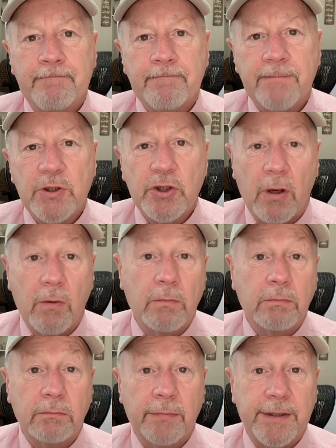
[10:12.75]

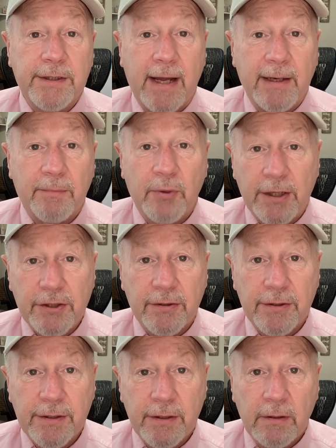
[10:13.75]
So these added
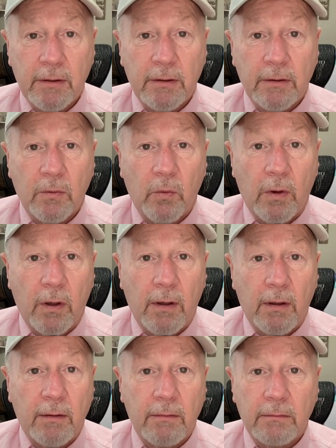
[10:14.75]
pressures
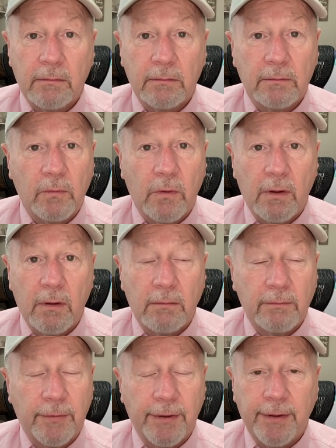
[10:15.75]
were were
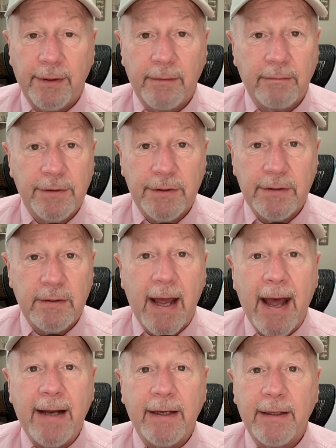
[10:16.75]
really just
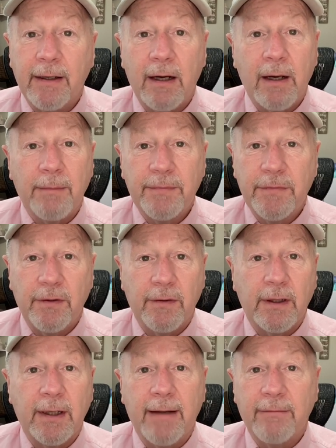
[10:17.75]
adding up to
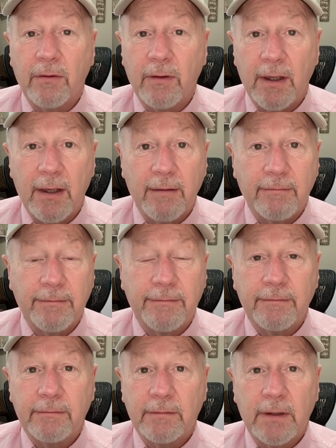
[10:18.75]
the level of
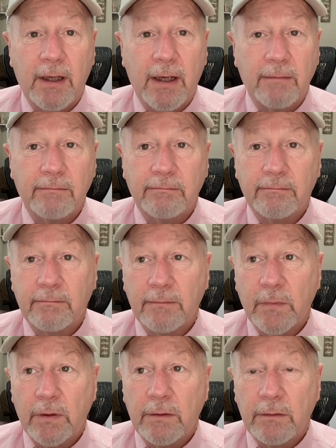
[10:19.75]
um,
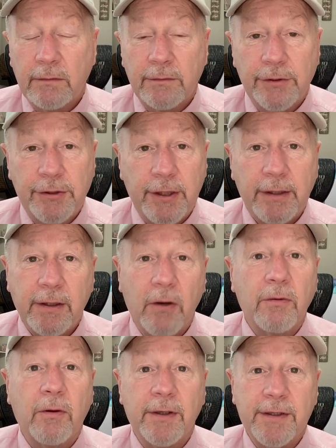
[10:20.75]
shit
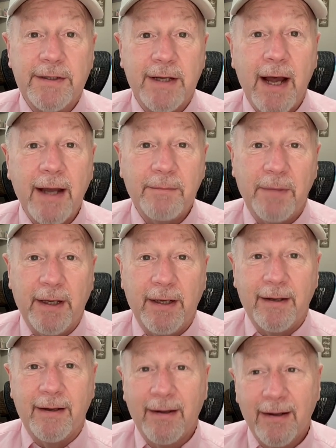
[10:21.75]
going on inside me.
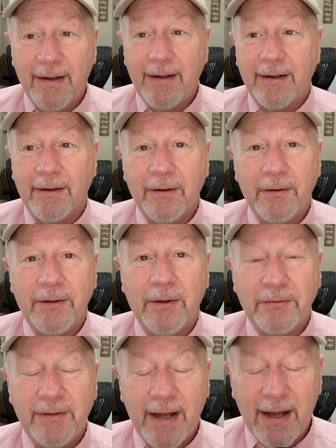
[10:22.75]

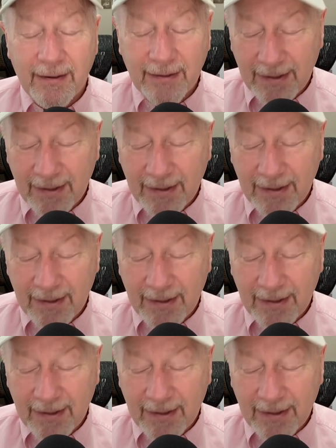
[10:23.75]
No doubt.